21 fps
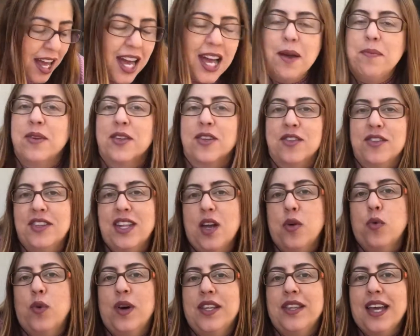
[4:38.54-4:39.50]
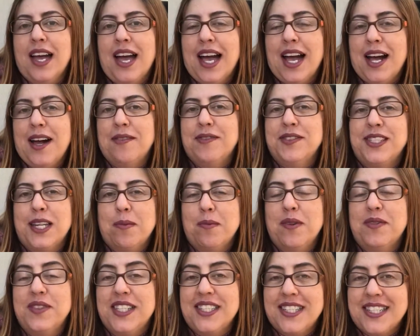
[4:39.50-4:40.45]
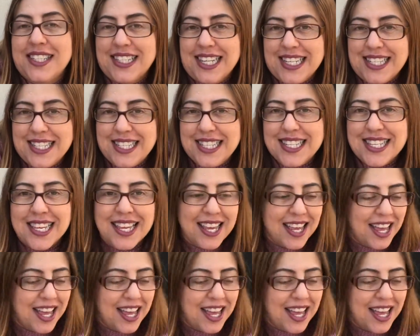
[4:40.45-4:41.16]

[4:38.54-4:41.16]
because I want to have some of the scent.